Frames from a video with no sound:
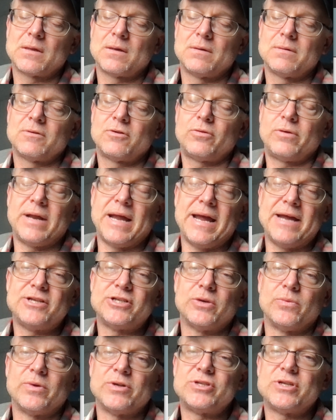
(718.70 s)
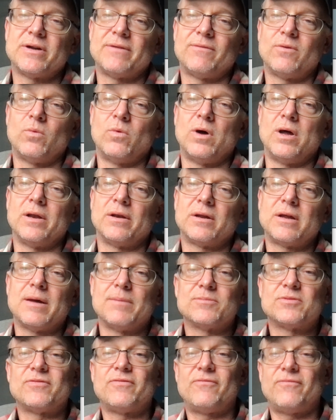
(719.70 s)
creation, whichever one
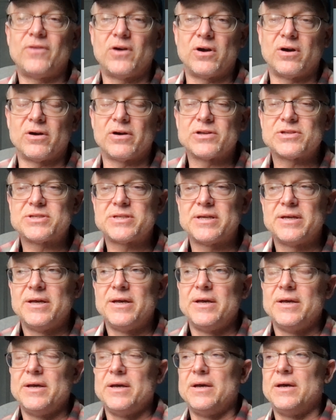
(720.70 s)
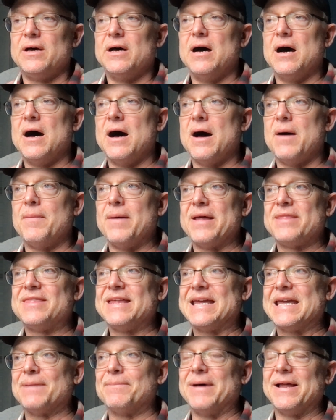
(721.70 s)
comes first. I
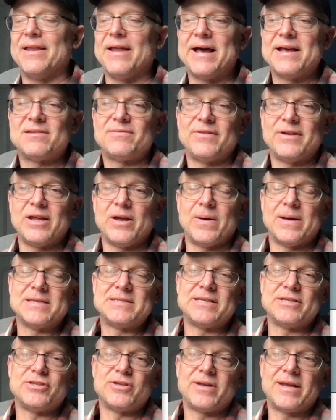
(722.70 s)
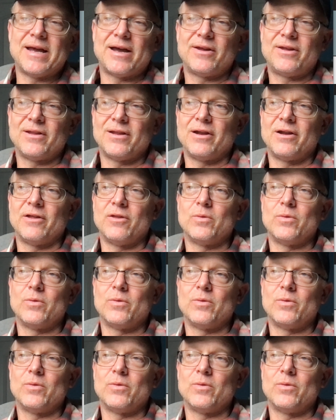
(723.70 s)
think in my last video I said you calculate on